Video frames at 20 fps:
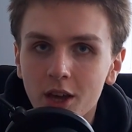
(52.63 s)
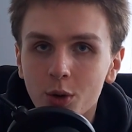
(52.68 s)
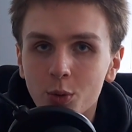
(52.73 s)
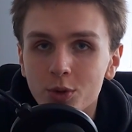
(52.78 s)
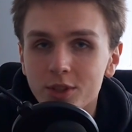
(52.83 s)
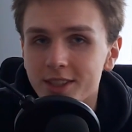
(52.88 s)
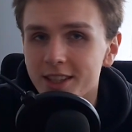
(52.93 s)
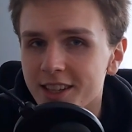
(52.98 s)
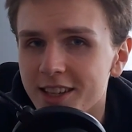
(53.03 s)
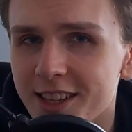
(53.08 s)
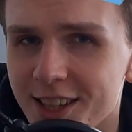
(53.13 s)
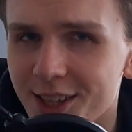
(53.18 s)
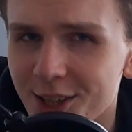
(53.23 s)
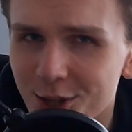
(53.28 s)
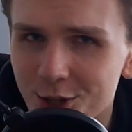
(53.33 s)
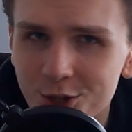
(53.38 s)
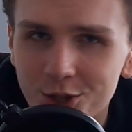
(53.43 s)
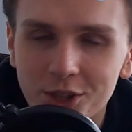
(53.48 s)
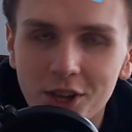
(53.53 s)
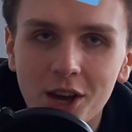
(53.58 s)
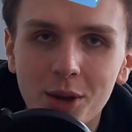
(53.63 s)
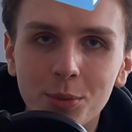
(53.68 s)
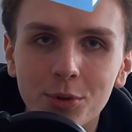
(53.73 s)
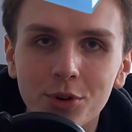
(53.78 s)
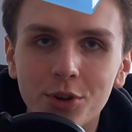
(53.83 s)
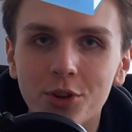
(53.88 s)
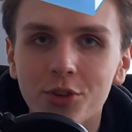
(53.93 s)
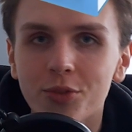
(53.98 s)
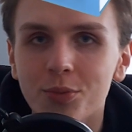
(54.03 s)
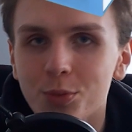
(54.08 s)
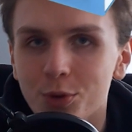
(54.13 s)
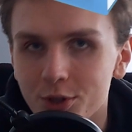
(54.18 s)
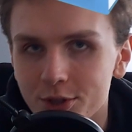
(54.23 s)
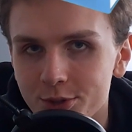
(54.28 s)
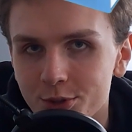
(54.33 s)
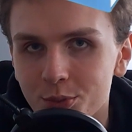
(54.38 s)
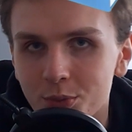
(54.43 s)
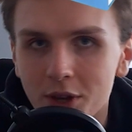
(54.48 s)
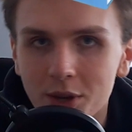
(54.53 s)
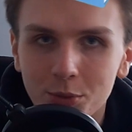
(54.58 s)
with a huge library of books
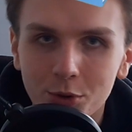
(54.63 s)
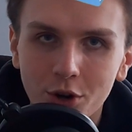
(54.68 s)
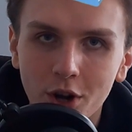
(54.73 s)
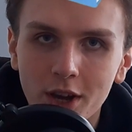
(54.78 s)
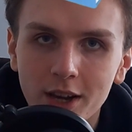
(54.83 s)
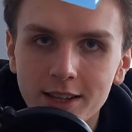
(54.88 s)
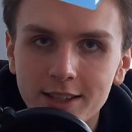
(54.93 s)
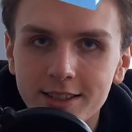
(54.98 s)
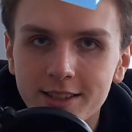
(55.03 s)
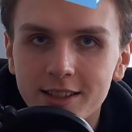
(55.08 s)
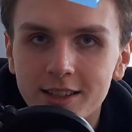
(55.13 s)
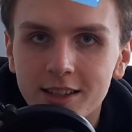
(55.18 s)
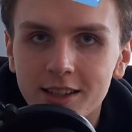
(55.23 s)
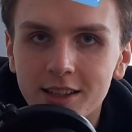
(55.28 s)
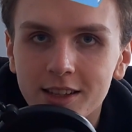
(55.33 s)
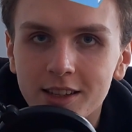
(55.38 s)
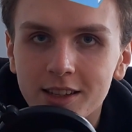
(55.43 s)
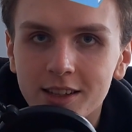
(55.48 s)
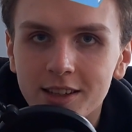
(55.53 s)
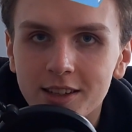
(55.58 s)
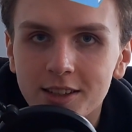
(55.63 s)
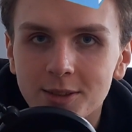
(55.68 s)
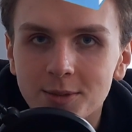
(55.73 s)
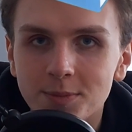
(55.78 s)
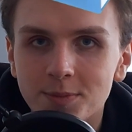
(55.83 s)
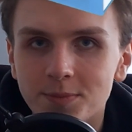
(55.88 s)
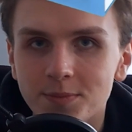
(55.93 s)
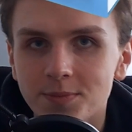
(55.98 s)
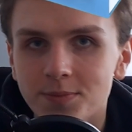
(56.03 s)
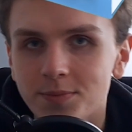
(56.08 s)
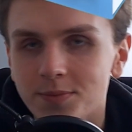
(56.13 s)
to memorize. They're